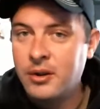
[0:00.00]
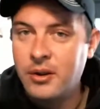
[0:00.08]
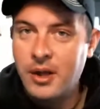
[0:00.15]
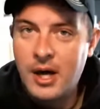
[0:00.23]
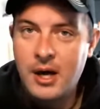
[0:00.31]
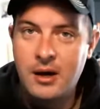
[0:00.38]

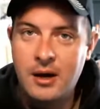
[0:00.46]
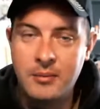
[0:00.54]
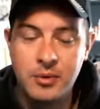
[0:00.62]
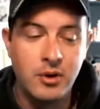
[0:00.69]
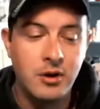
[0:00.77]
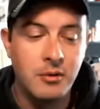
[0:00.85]
that
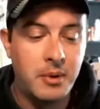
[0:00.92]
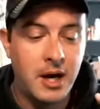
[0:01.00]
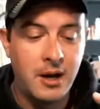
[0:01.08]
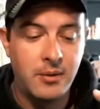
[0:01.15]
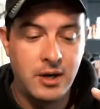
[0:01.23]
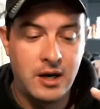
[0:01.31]
I'm going to
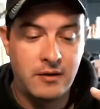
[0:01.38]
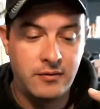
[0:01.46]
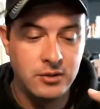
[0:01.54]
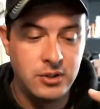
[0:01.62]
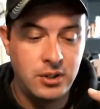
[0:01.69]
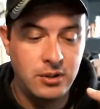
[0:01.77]
buy one off
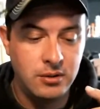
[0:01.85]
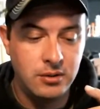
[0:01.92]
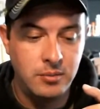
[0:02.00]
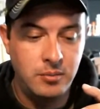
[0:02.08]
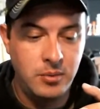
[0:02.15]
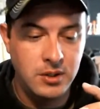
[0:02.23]
her
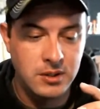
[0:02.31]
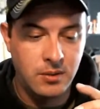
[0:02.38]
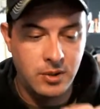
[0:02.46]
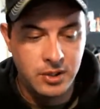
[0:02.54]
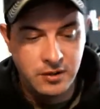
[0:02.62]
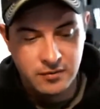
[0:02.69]
too, because I
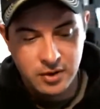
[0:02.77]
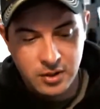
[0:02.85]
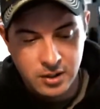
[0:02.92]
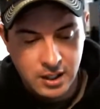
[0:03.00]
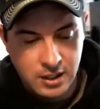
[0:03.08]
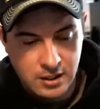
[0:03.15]
want
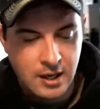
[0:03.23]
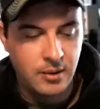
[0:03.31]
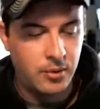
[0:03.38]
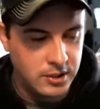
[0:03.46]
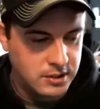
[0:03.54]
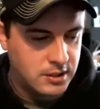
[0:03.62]
different, like
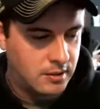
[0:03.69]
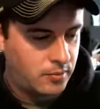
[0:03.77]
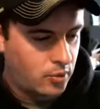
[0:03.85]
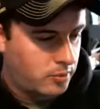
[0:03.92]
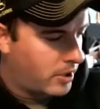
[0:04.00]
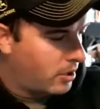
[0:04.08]
I want
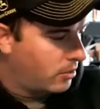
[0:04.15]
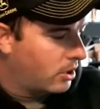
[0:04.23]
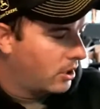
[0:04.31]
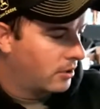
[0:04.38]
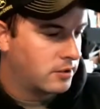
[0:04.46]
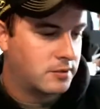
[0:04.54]
some with my own
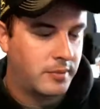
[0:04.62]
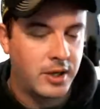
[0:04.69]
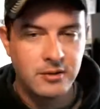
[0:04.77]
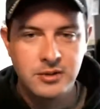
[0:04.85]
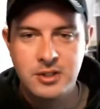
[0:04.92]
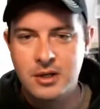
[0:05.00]
colors,
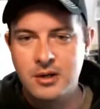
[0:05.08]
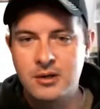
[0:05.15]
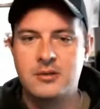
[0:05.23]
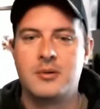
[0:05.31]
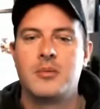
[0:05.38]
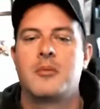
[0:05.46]
my own
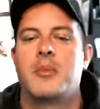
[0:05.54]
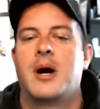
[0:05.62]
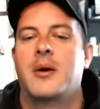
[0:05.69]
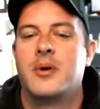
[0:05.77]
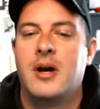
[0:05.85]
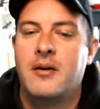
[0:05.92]
stickers. So I'm going to
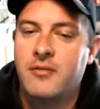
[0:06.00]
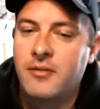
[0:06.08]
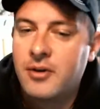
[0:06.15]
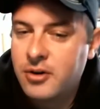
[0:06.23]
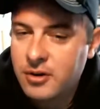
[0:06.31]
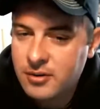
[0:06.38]
buy one off
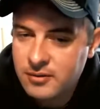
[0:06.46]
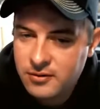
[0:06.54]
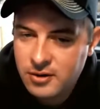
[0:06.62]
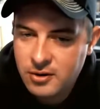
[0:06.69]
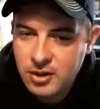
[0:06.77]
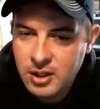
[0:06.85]
of her too.
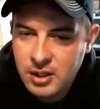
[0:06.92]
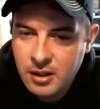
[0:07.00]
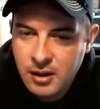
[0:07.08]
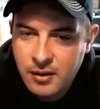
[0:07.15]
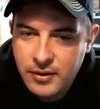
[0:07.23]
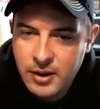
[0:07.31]
So
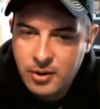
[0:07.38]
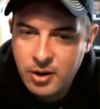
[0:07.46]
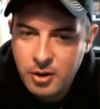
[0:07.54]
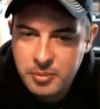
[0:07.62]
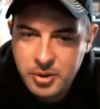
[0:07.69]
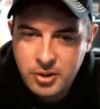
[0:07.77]
that'll
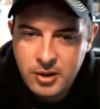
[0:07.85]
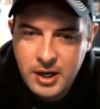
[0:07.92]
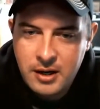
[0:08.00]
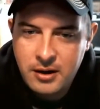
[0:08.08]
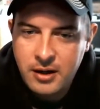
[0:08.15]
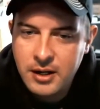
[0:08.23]
help her
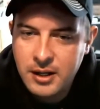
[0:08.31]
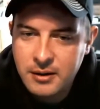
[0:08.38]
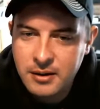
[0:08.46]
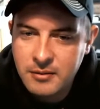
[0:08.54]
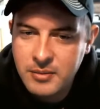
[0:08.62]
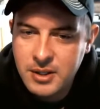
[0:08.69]
out. And
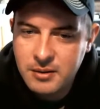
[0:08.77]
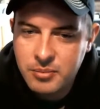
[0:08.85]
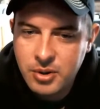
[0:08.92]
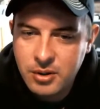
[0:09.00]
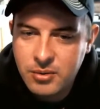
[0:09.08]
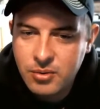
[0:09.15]
that'll give me a
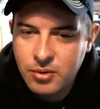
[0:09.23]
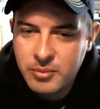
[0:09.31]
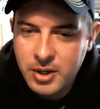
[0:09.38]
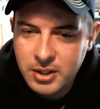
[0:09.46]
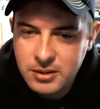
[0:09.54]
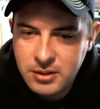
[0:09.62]
pretty cool
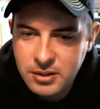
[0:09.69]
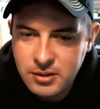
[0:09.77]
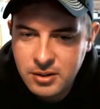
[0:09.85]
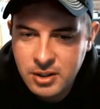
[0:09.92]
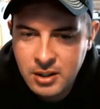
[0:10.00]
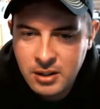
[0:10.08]
mug
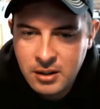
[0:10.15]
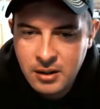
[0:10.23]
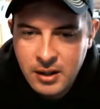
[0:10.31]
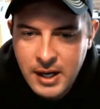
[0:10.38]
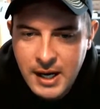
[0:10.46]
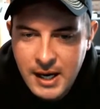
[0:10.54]
too.
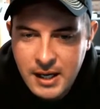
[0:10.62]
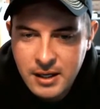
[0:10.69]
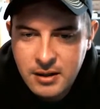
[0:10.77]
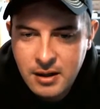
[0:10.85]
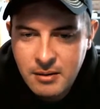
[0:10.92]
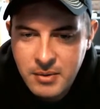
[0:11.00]
I had
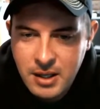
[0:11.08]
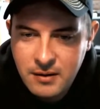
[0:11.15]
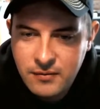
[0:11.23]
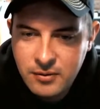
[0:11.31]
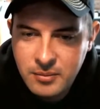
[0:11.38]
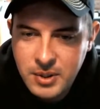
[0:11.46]
a cup
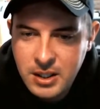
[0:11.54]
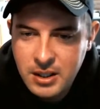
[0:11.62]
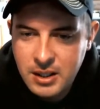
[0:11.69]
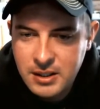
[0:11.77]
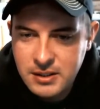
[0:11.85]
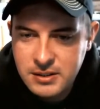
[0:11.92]
made for
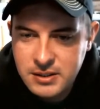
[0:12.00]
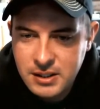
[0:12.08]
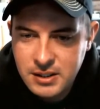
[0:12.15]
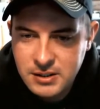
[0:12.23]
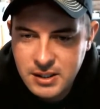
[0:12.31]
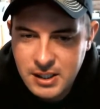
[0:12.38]
me and it
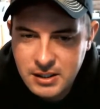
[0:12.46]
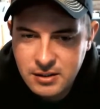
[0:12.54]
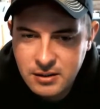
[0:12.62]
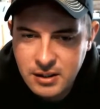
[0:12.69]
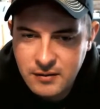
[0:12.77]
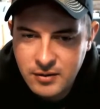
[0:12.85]
says not
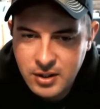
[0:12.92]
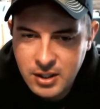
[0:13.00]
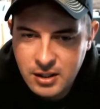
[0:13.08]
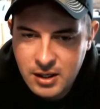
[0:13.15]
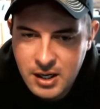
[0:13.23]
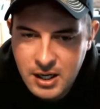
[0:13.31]
to leave it
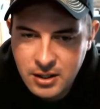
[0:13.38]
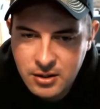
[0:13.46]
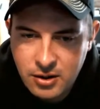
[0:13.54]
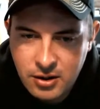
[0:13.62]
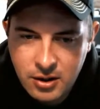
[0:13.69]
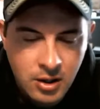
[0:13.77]
in a hot
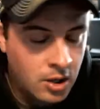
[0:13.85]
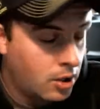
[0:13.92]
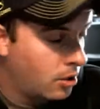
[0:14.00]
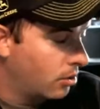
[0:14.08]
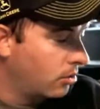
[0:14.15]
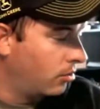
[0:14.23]
car.
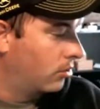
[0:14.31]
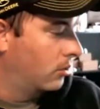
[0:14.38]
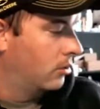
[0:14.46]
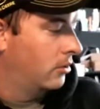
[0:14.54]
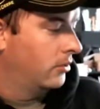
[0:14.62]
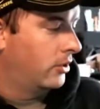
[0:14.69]
Ooh.
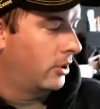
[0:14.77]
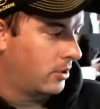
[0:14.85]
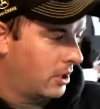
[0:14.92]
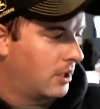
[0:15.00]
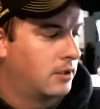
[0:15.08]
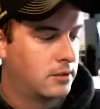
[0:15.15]

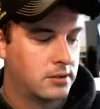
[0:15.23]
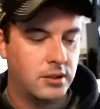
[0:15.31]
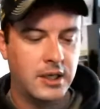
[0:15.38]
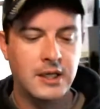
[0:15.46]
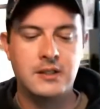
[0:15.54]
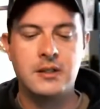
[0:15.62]
Okay.
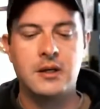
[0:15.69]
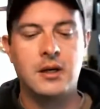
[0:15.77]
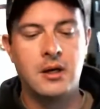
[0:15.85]
So that's